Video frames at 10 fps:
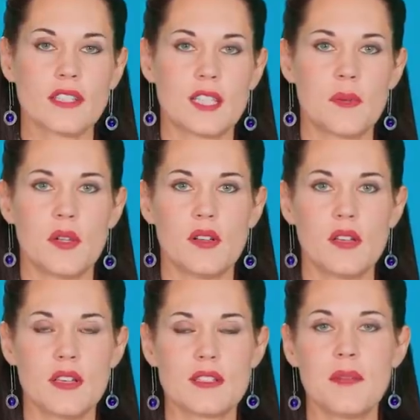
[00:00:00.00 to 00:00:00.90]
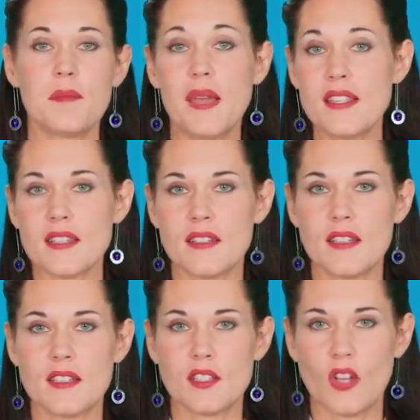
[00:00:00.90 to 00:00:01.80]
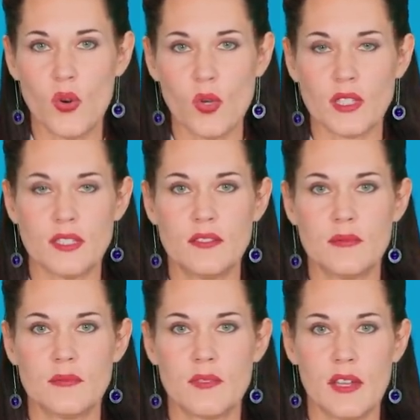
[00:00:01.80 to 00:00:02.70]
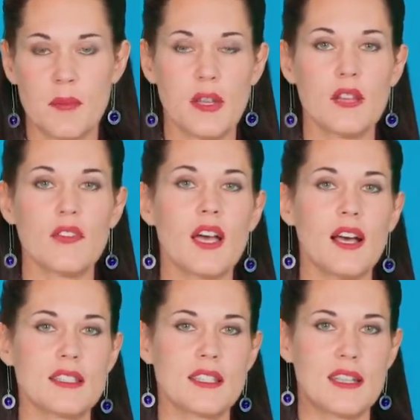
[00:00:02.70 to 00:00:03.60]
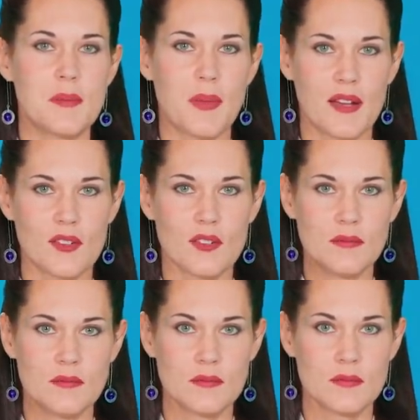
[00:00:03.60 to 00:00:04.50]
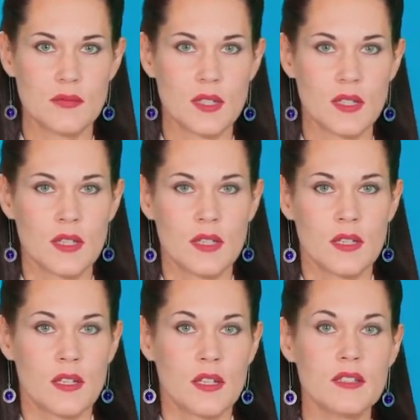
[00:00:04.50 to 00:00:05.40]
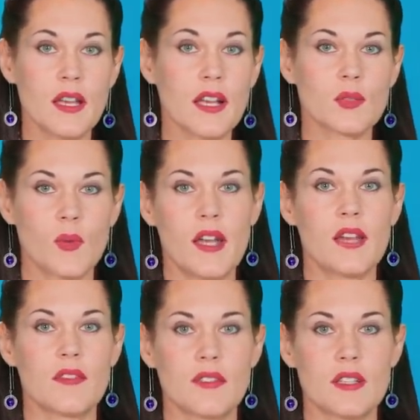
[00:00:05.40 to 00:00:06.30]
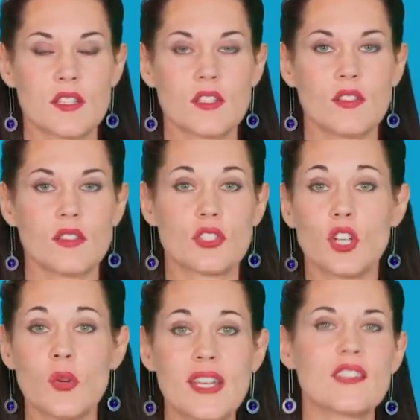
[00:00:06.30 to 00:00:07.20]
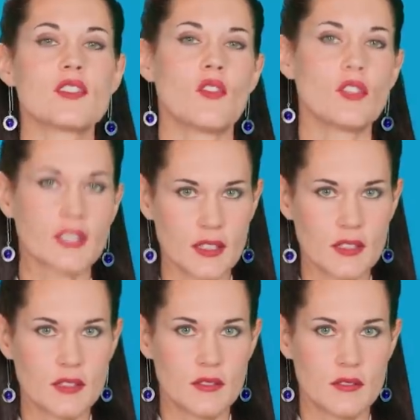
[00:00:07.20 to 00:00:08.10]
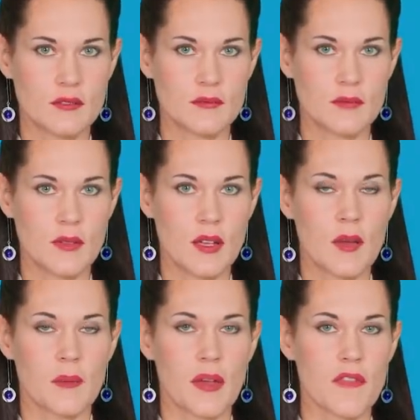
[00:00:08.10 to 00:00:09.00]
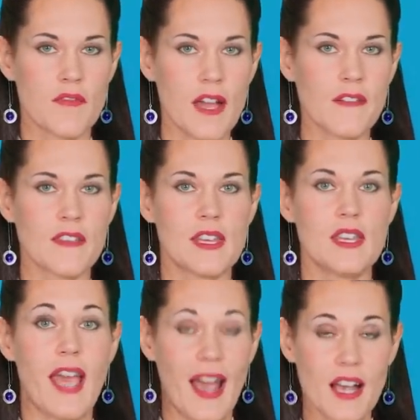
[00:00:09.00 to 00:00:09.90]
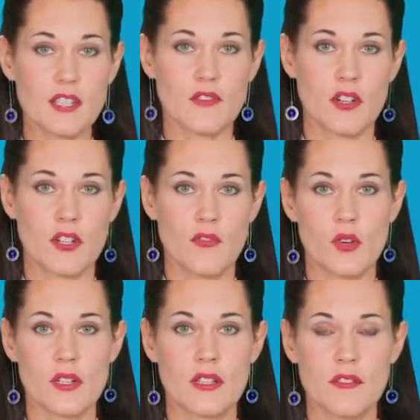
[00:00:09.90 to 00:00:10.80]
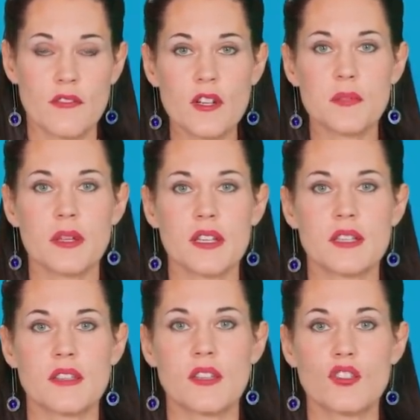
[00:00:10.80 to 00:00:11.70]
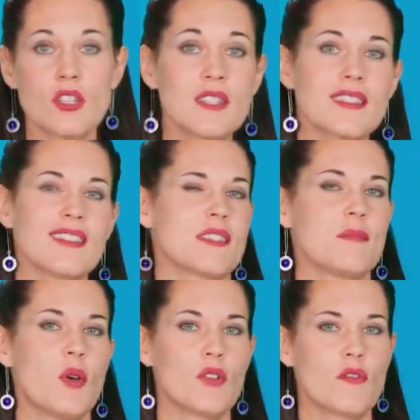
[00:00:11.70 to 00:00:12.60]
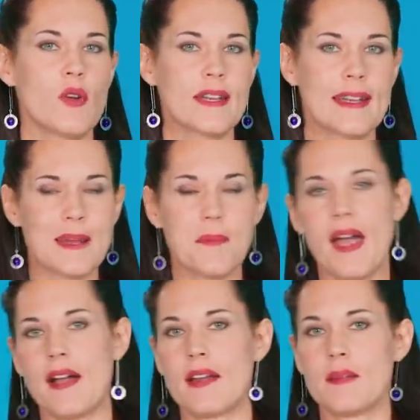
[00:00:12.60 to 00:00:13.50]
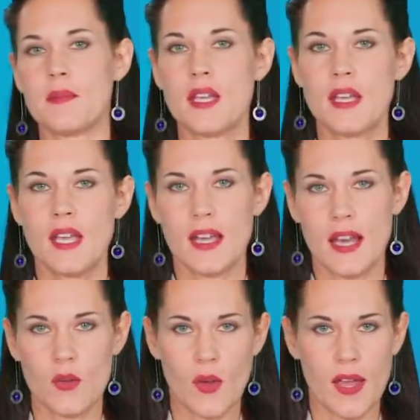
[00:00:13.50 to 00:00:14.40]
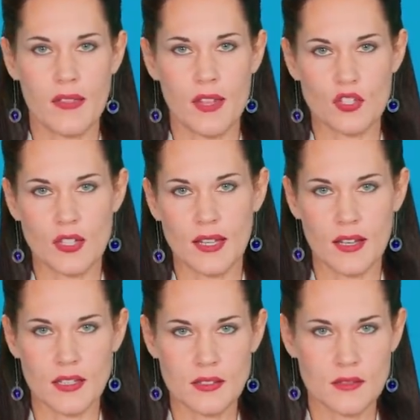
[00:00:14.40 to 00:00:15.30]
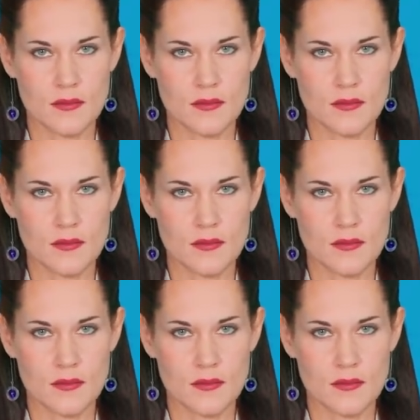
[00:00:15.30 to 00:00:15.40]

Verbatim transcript: example is that Mason is in court, in the middle of a custody battle. His ex wife is still so insulted by the fact that he asked for a divorce in the first place that she's in this mode of wanting to get back at him in any way that she can.